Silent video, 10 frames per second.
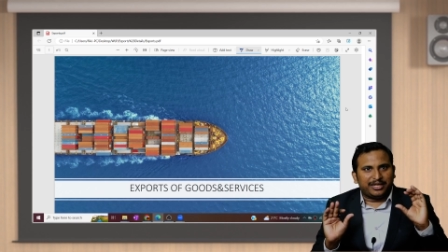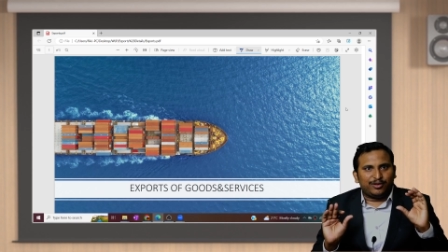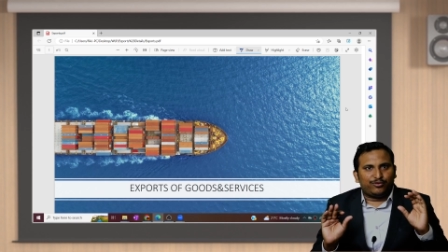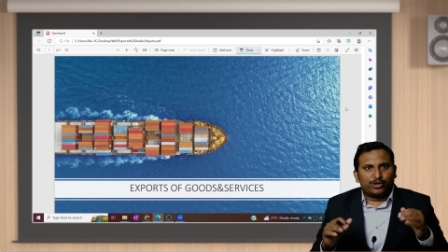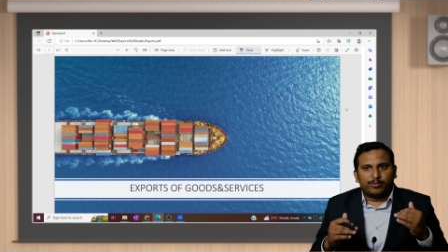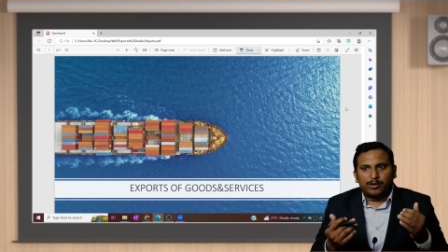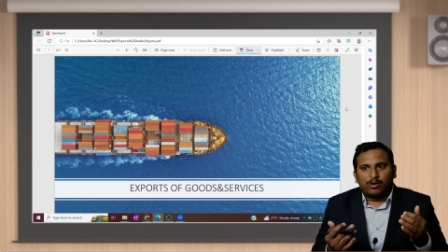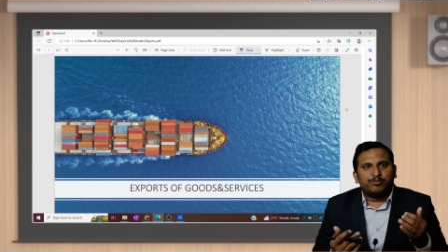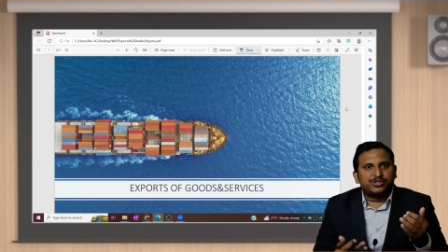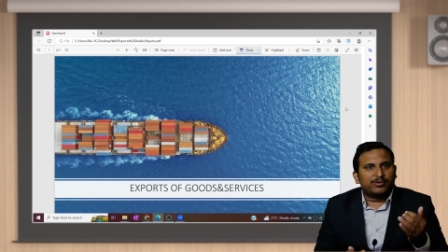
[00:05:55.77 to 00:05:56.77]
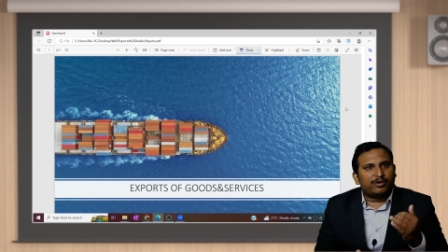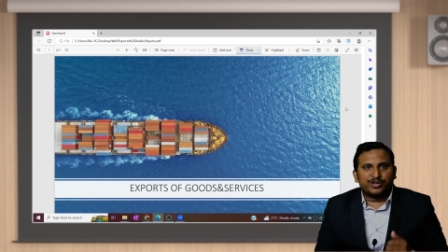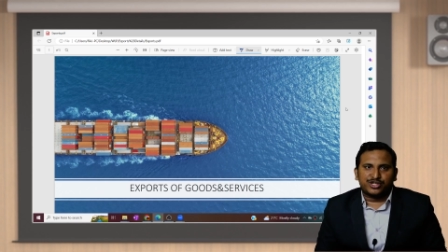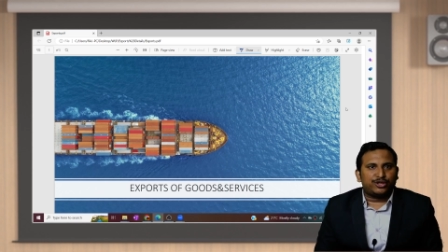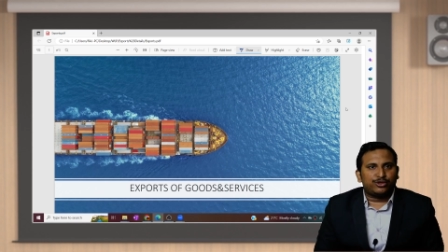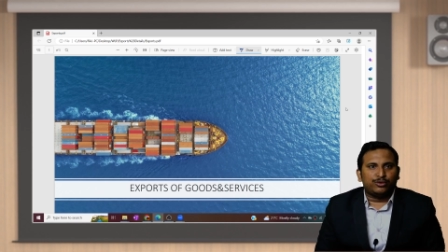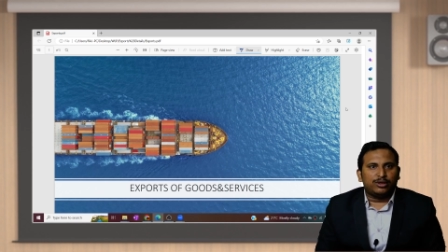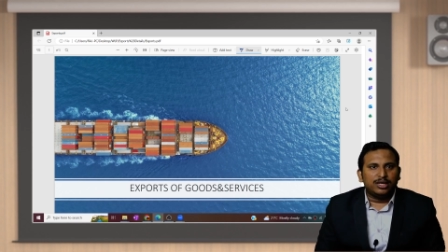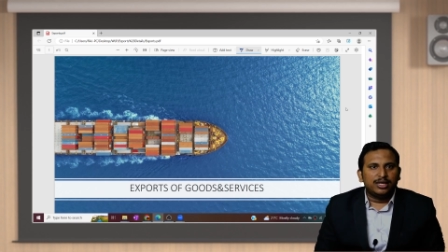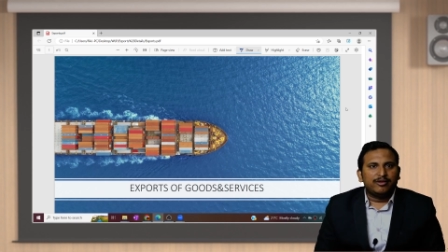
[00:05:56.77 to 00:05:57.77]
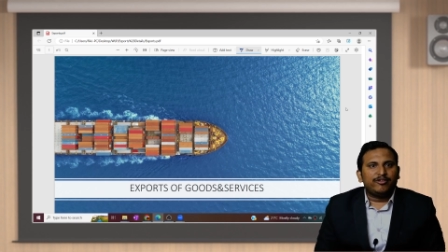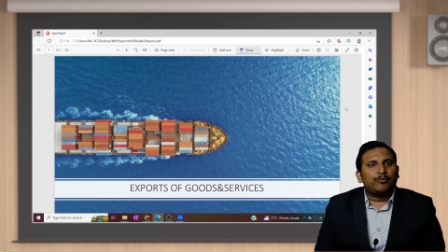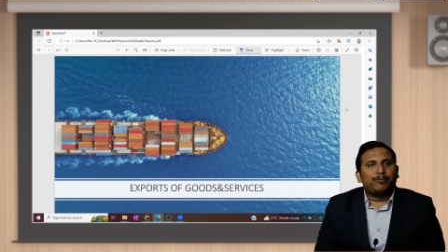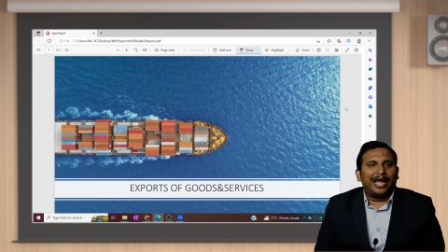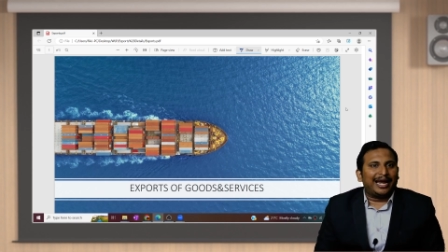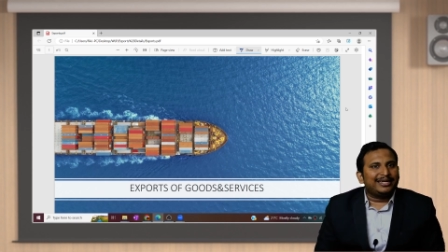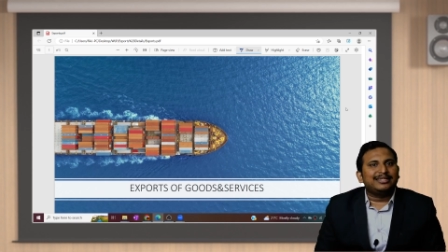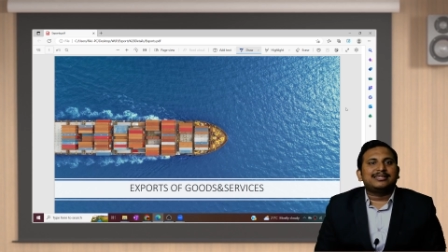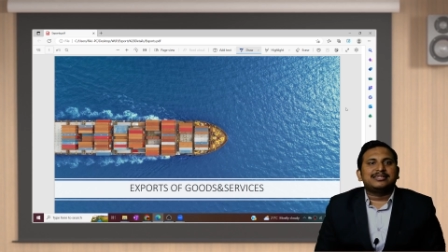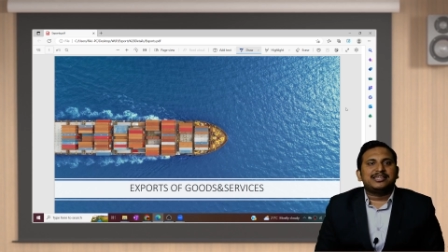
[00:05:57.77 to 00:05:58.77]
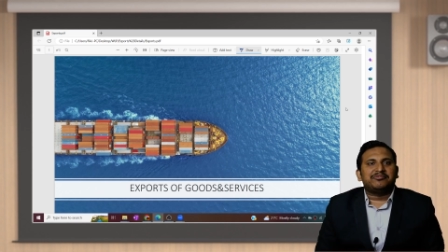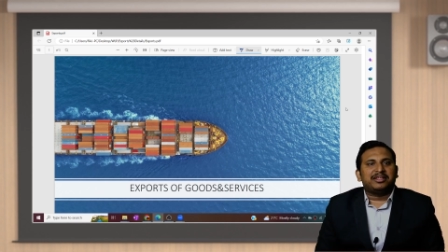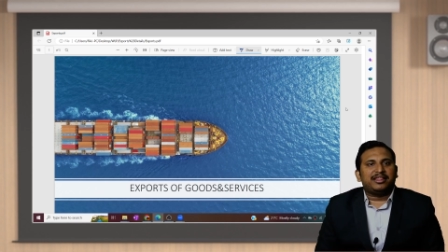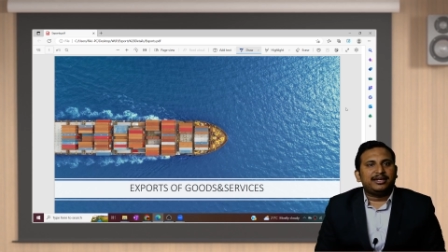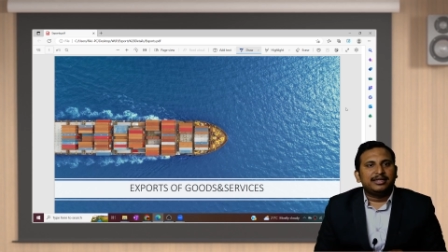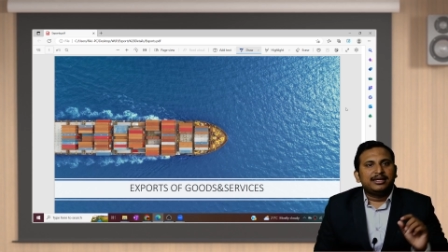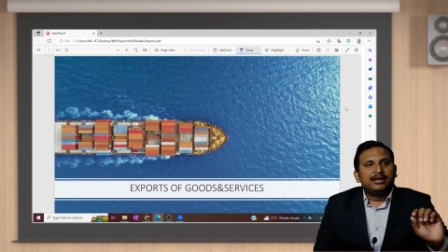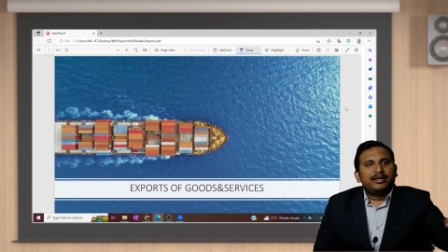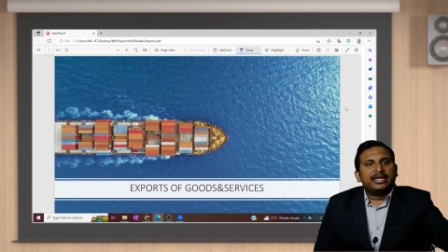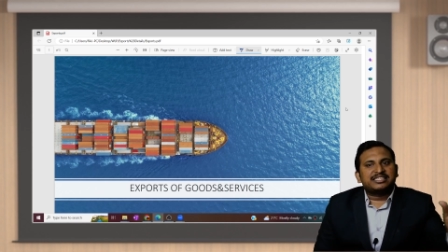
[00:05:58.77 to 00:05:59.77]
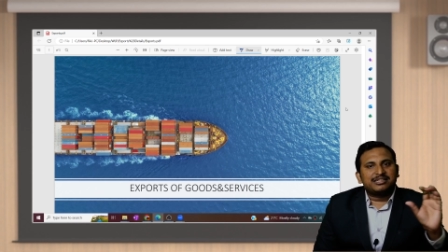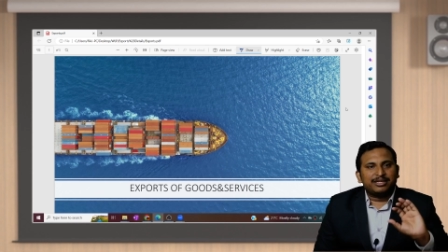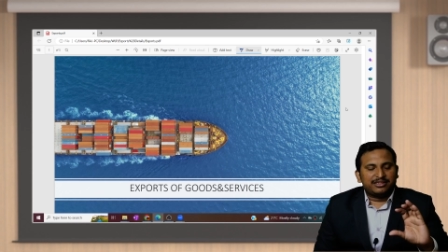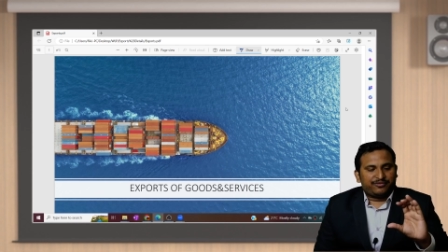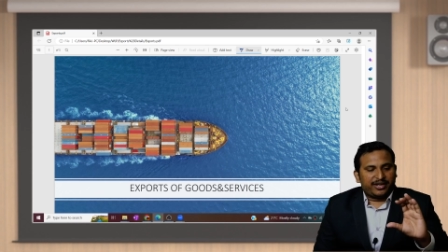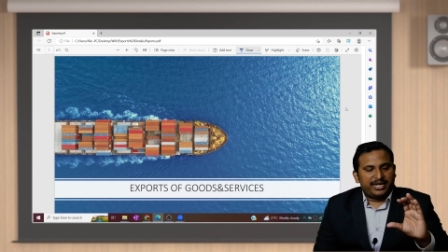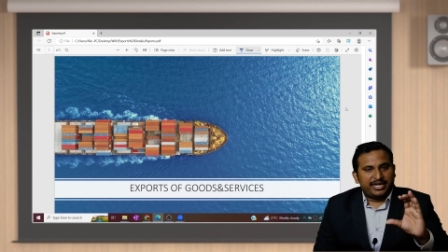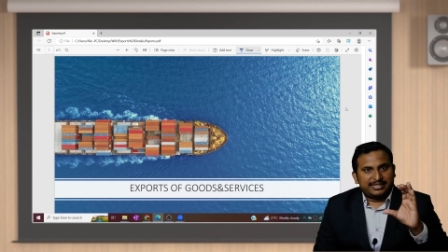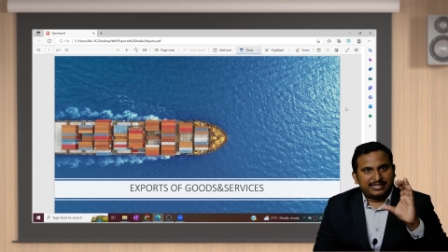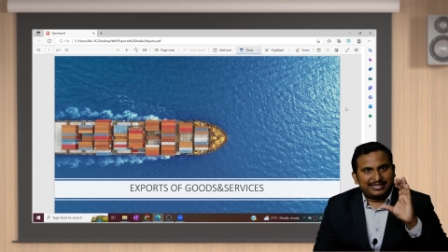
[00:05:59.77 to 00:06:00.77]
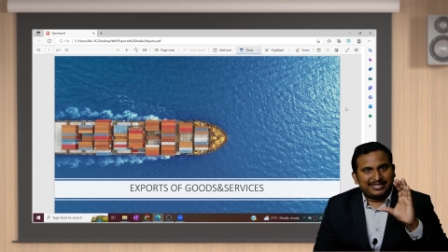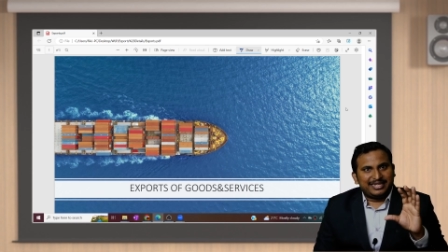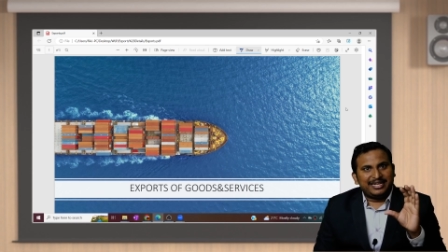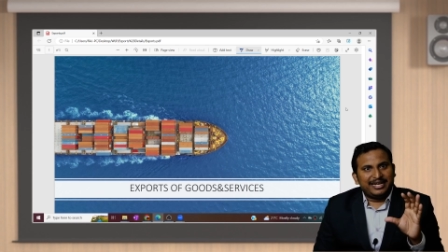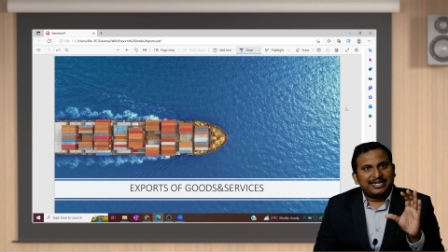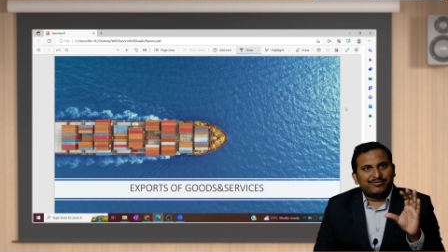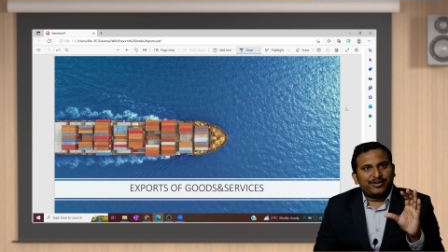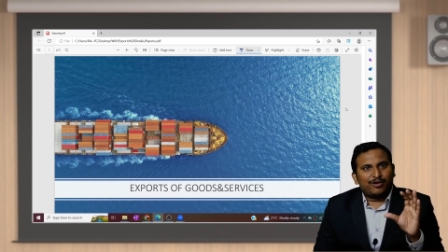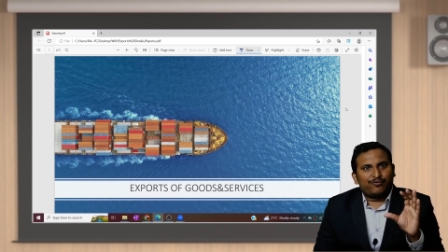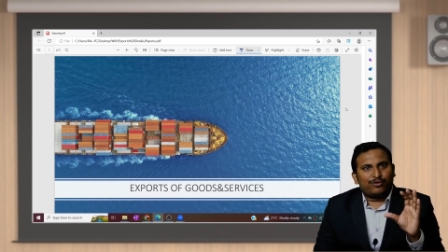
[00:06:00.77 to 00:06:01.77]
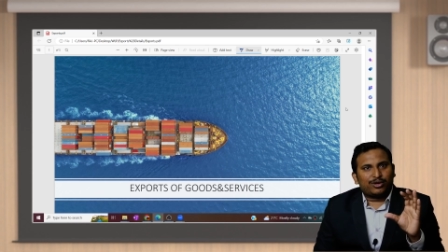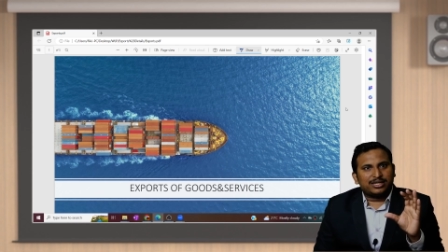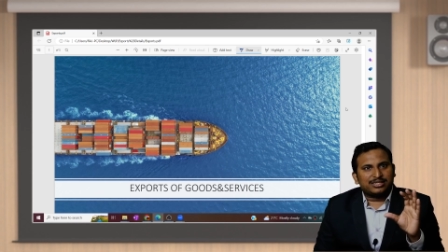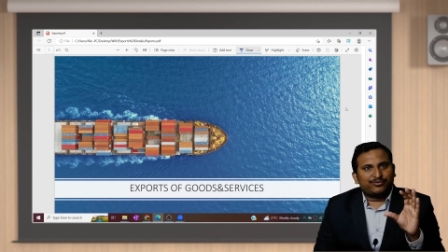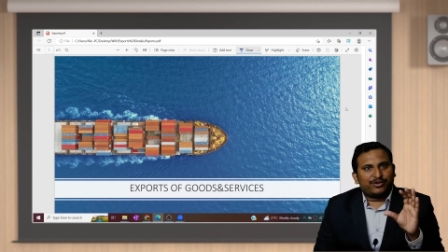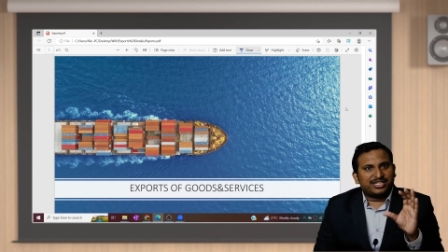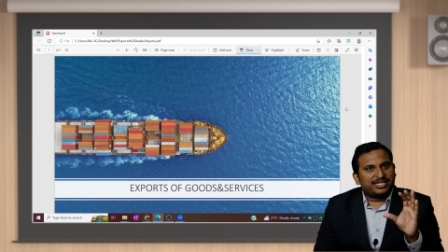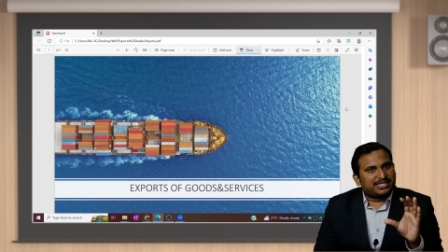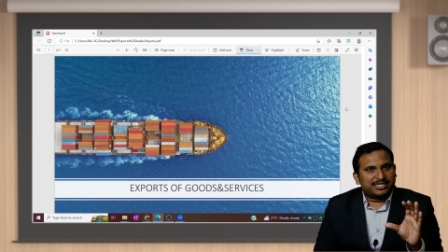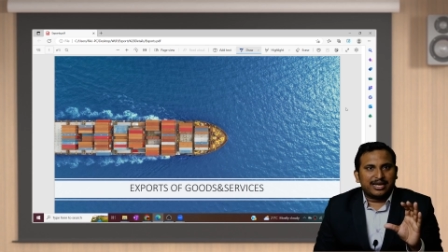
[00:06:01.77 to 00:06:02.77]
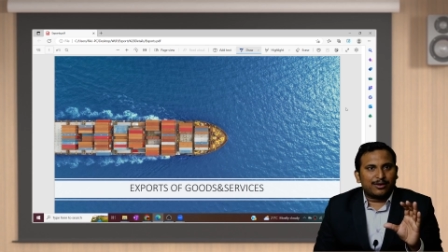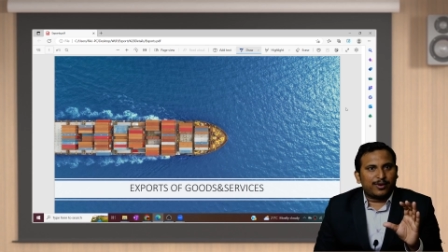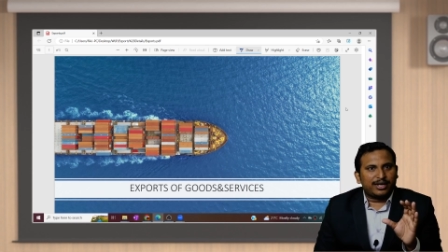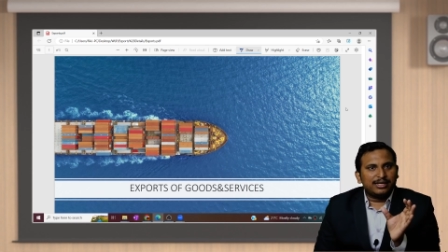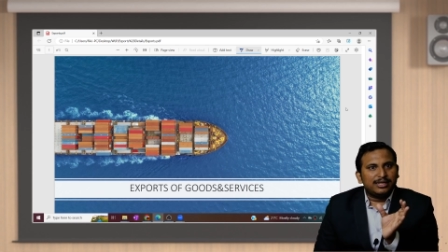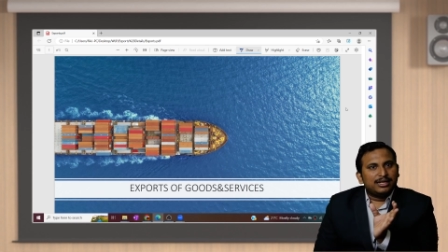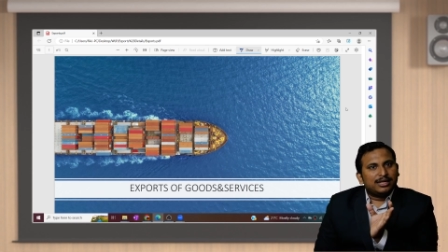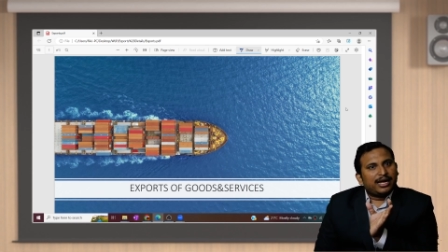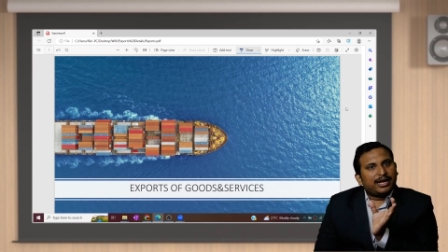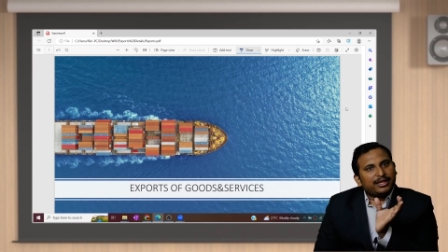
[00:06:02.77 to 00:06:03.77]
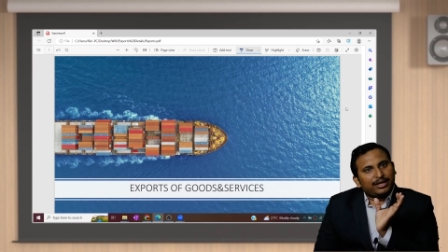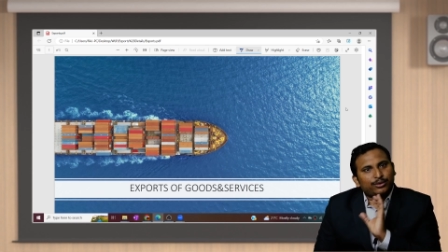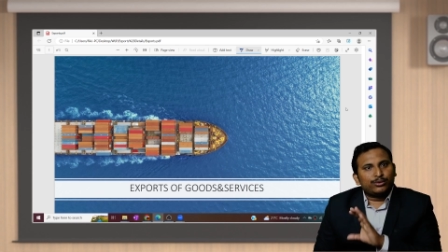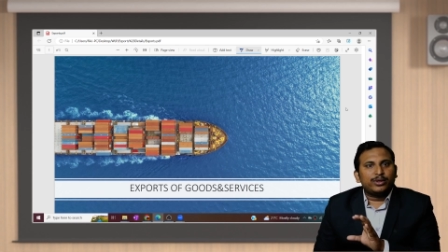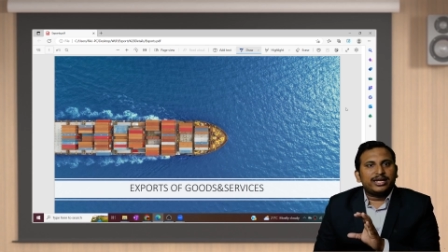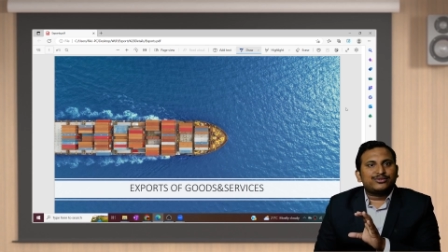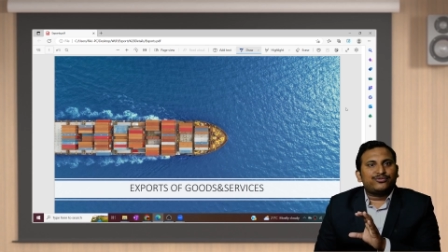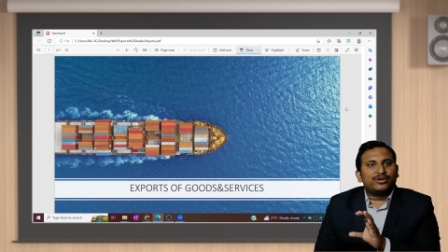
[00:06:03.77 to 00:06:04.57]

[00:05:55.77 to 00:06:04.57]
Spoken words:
If you observe our schedule, we have planned in such a way that next month 5 days, 3 days we have focused for GSTR 1, another 2 days for